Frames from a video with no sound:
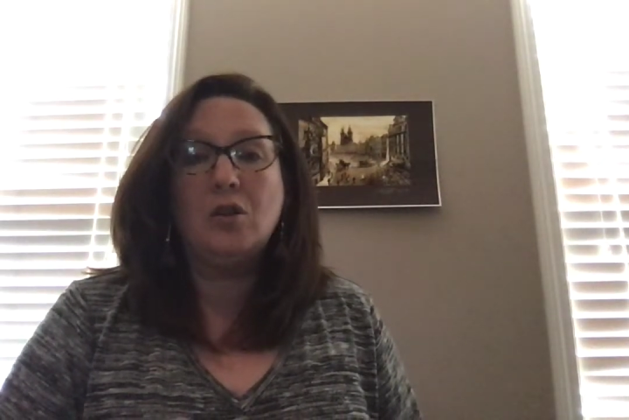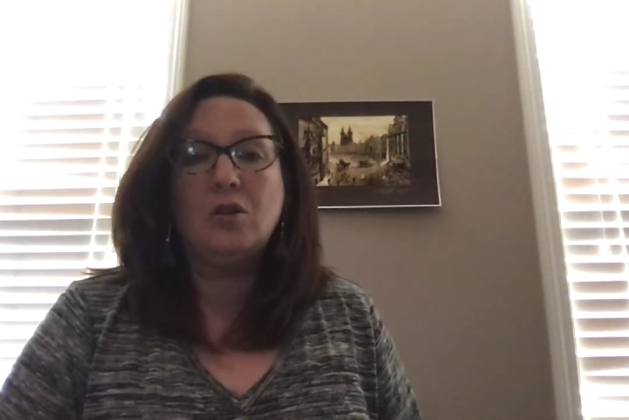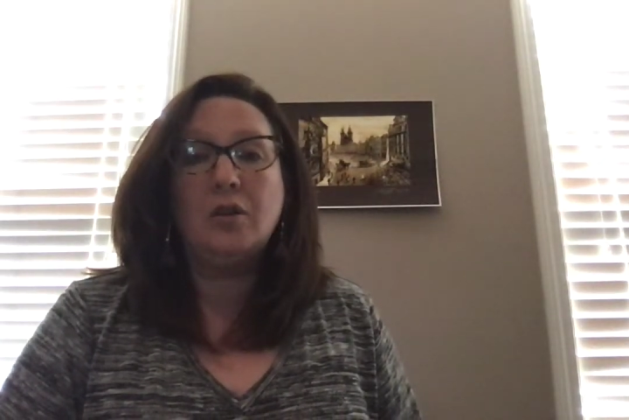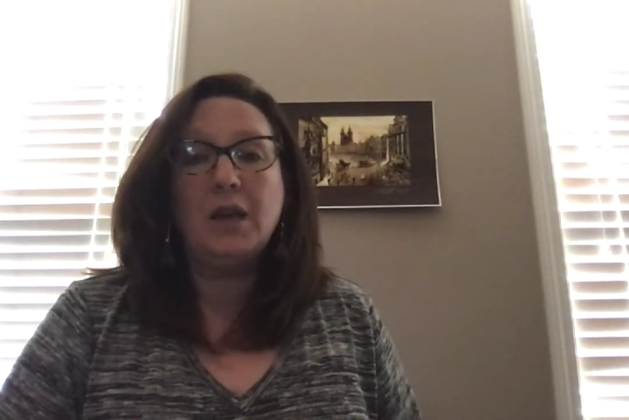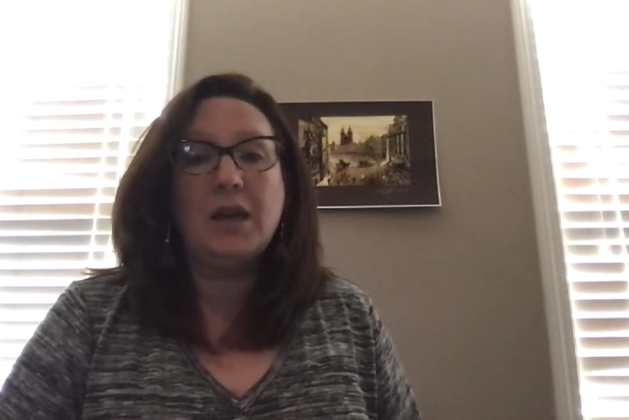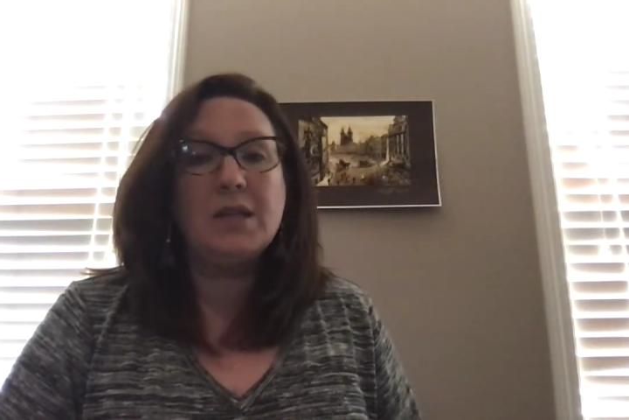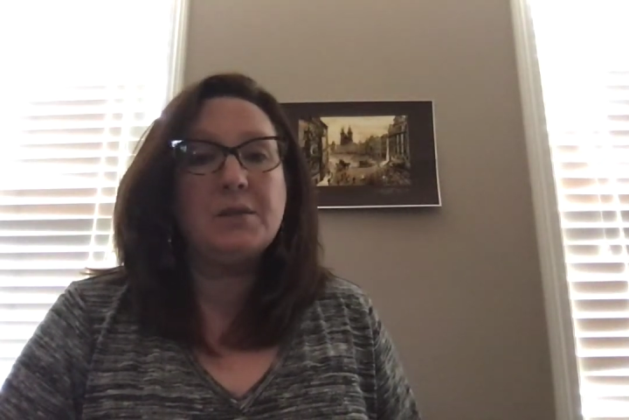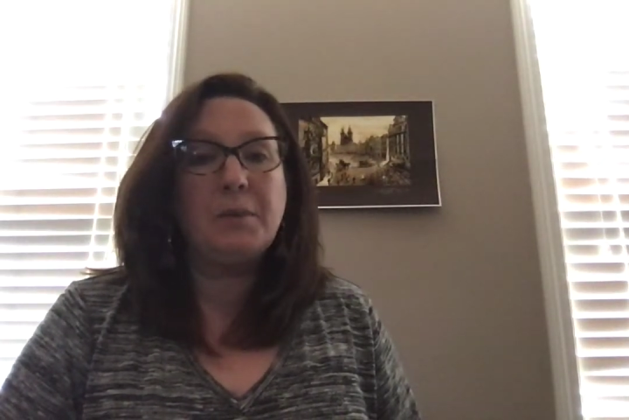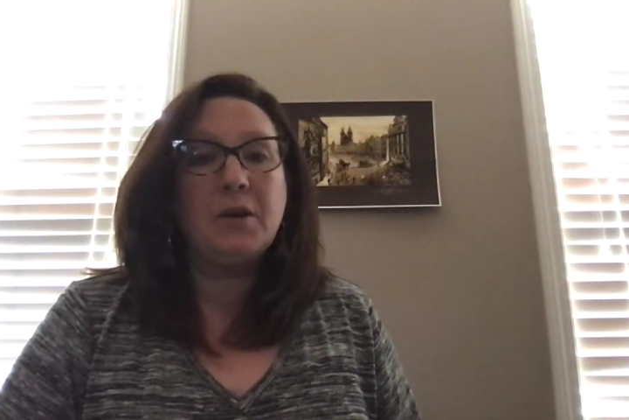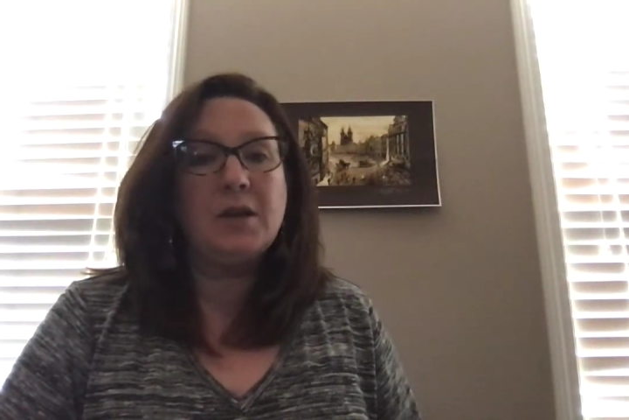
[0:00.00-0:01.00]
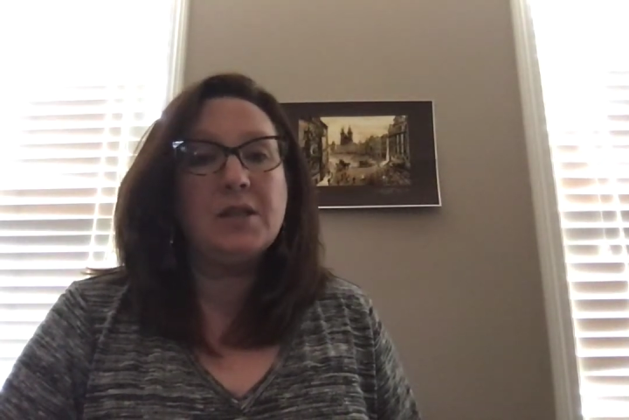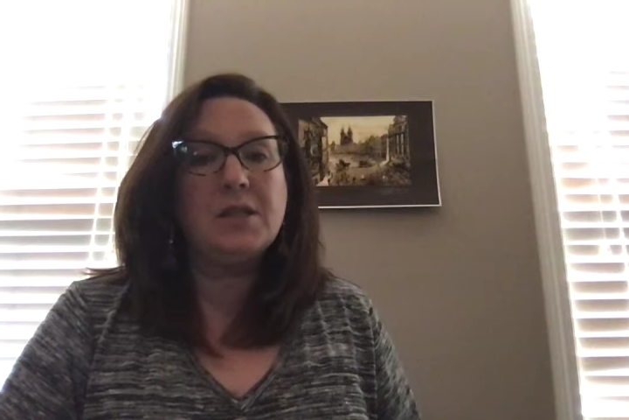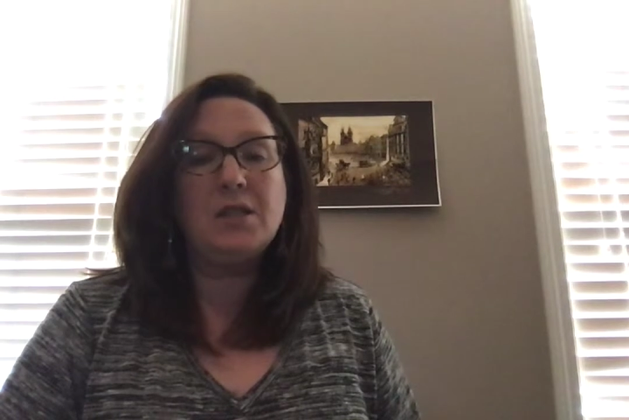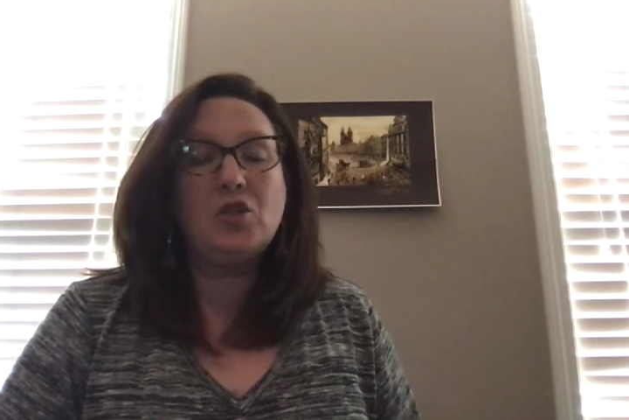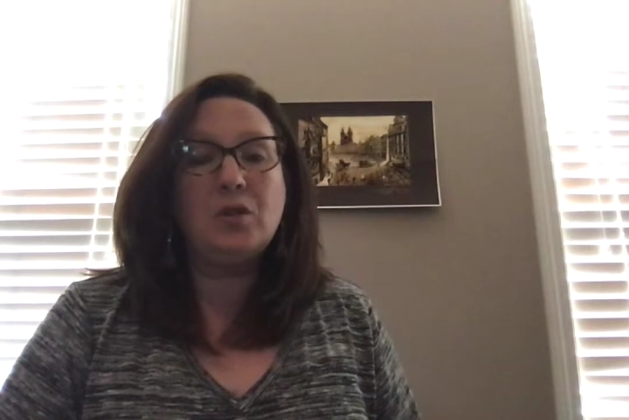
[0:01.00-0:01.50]
learning
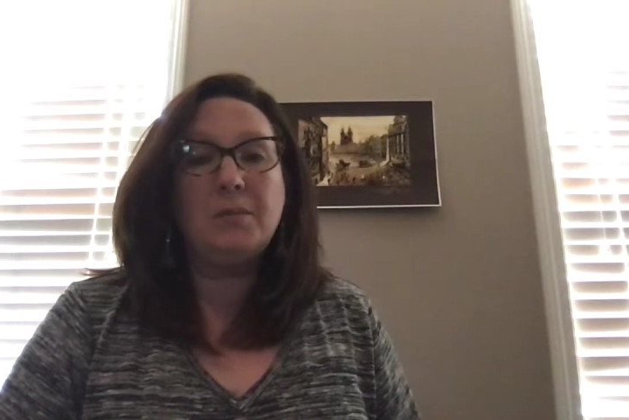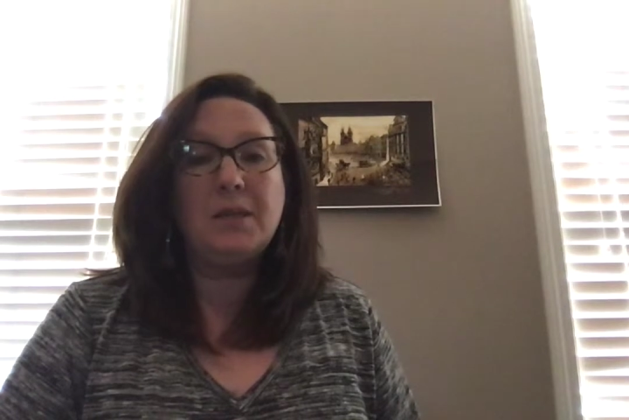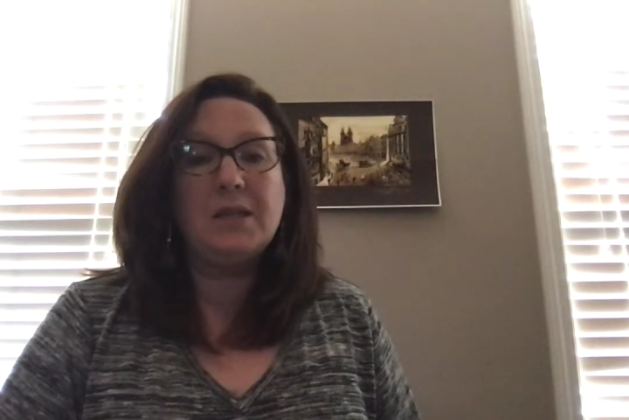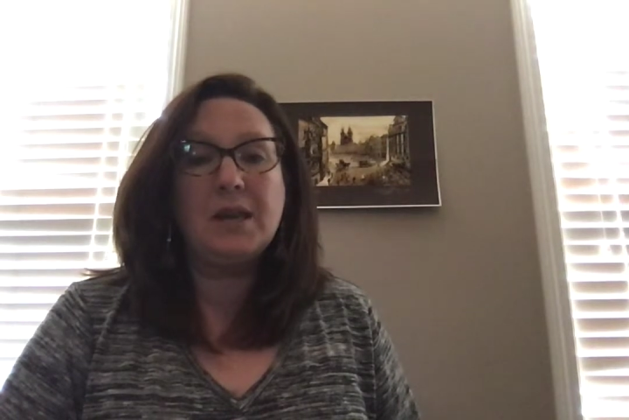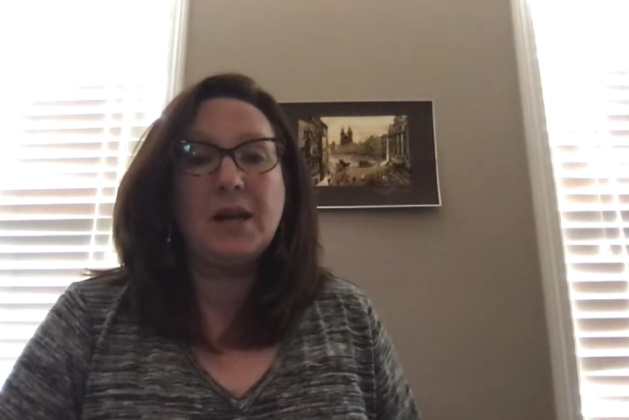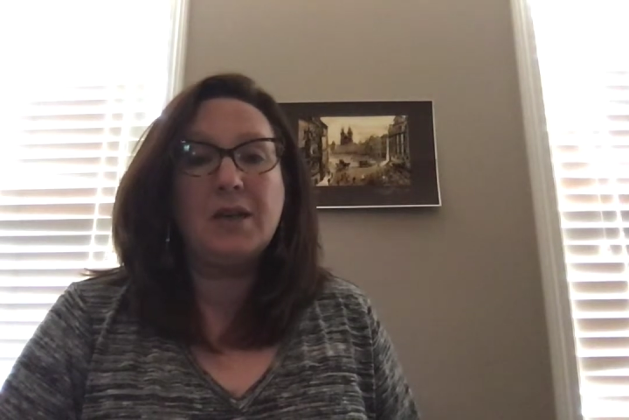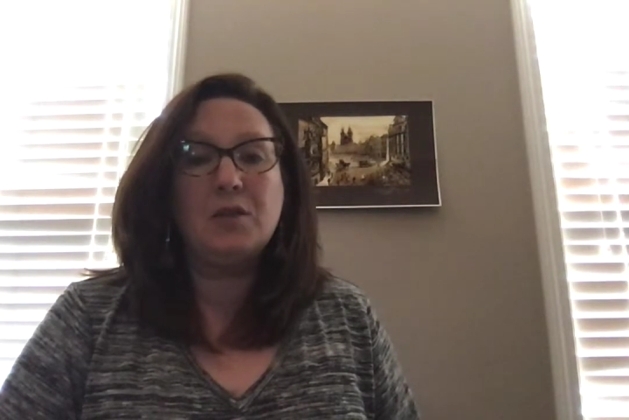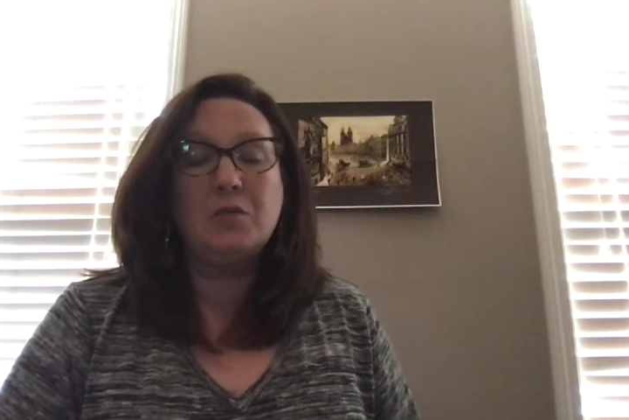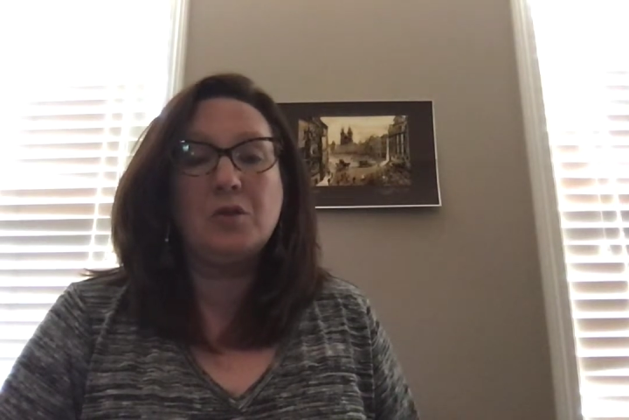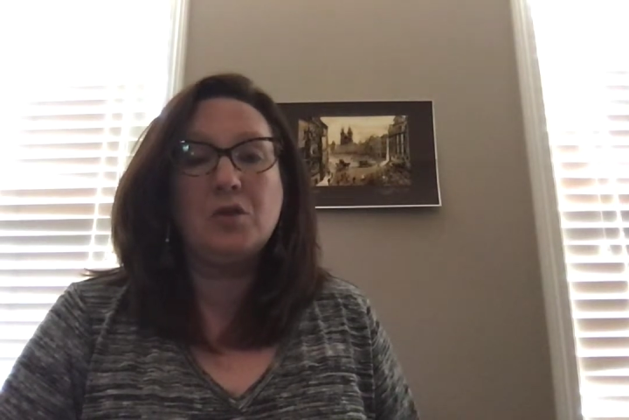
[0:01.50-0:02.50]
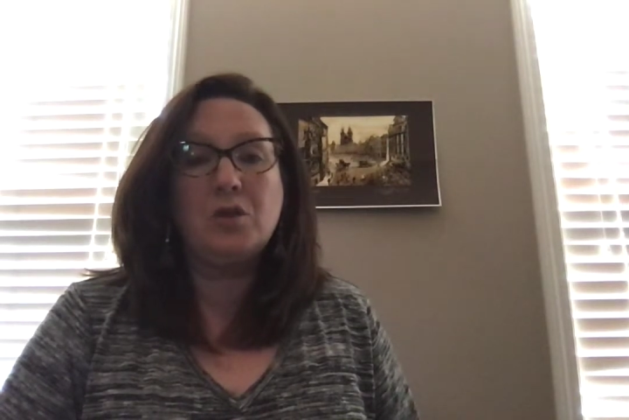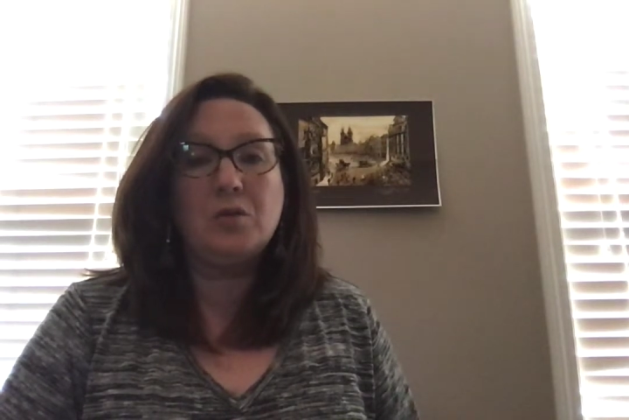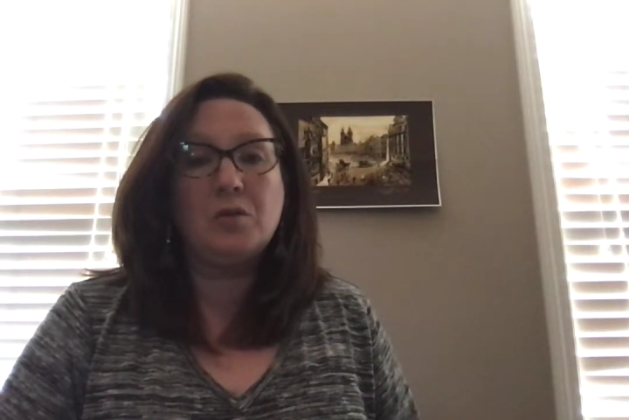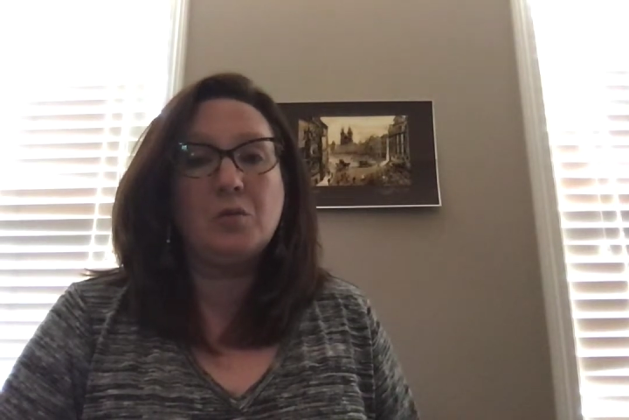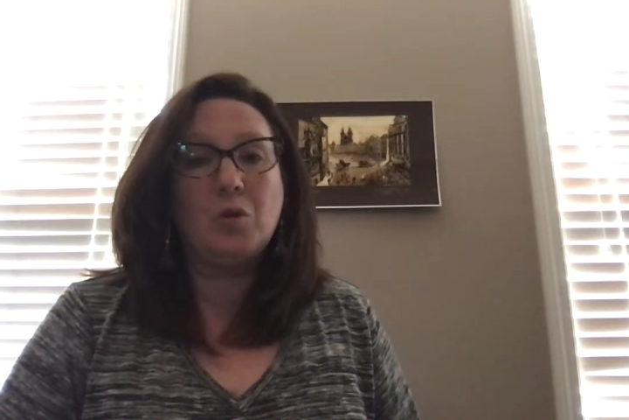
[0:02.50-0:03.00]
experiences should be designed to
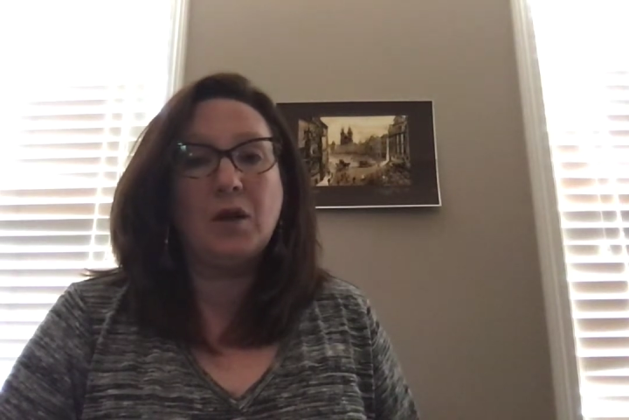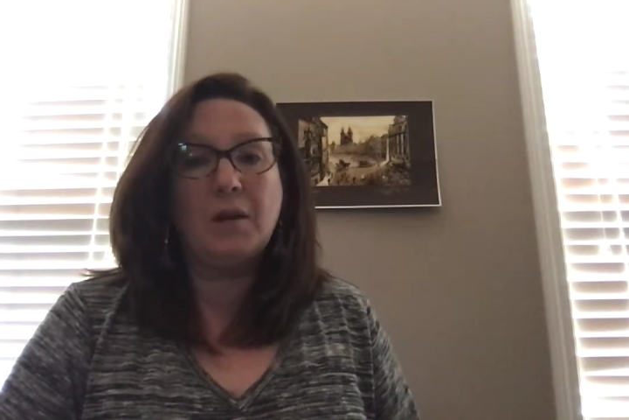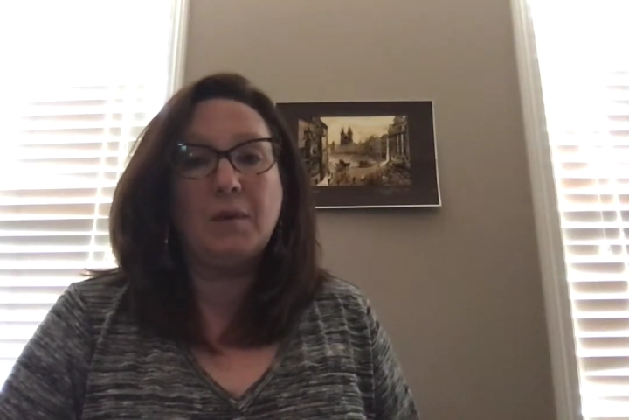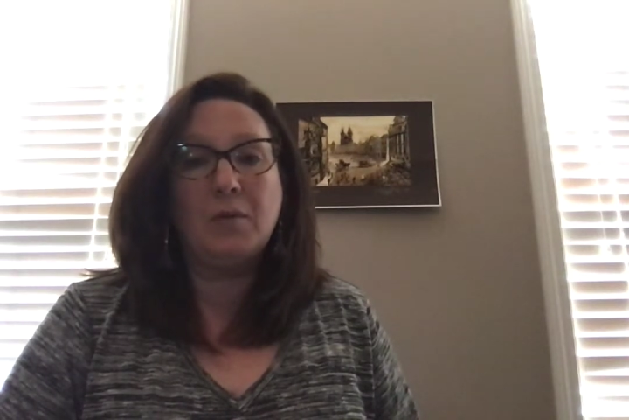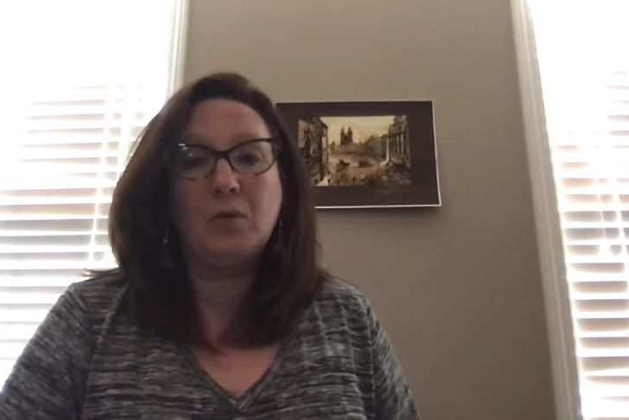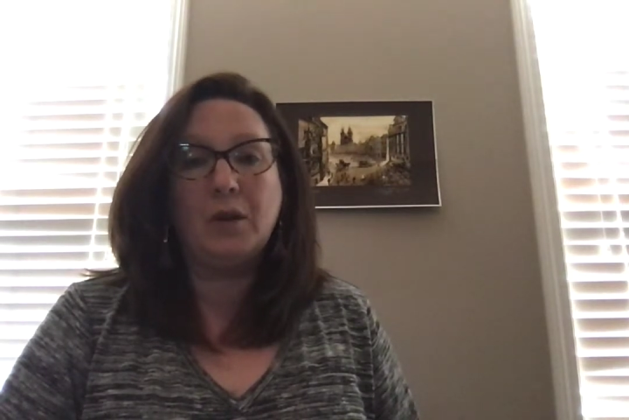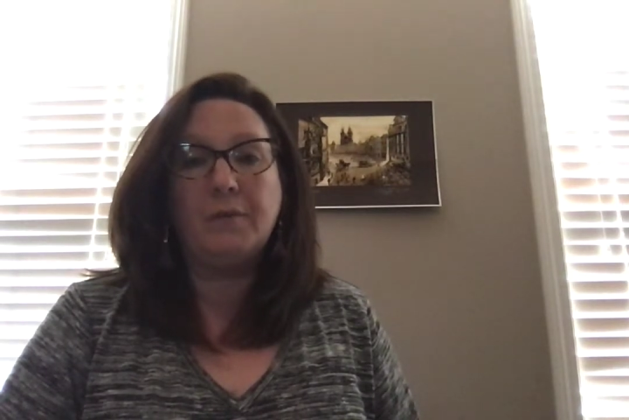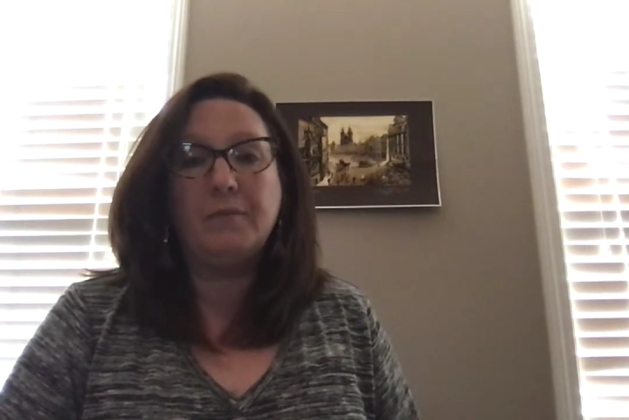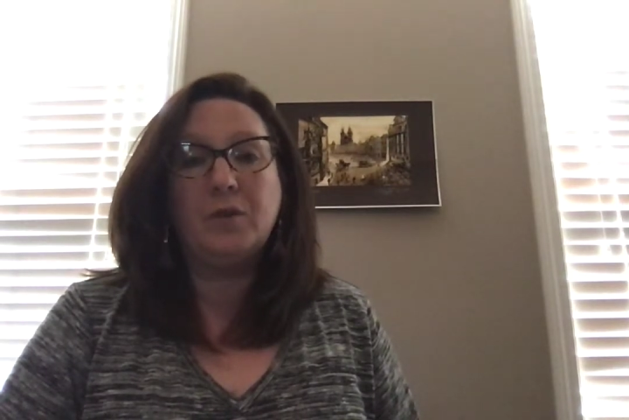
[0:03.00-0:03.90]
reduce working memory